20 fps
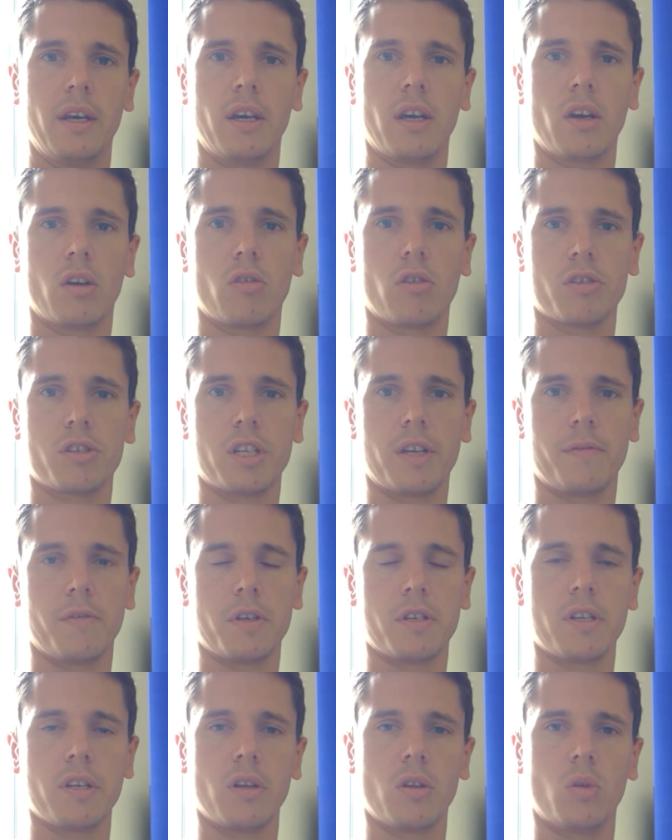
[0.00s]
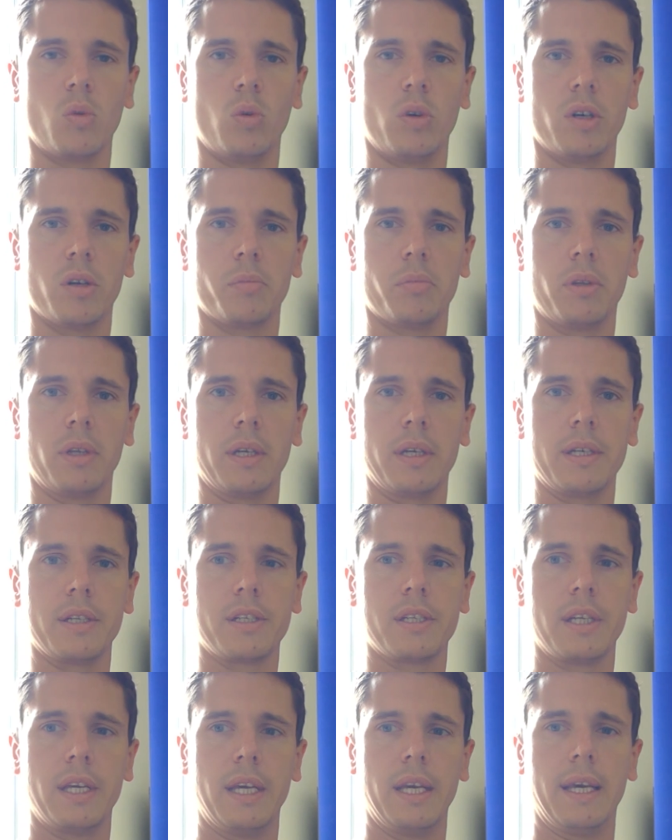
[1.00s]
across every single
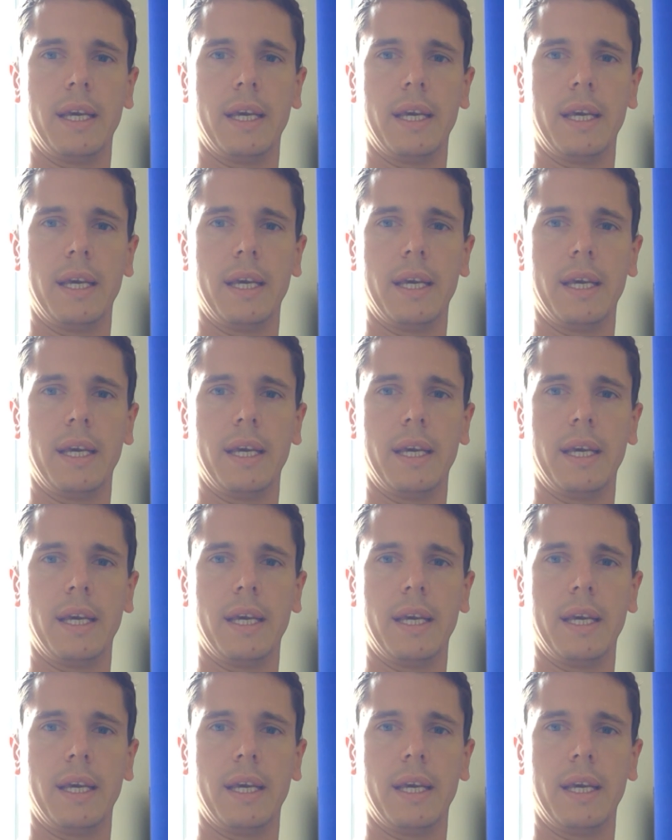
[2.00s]
workplace.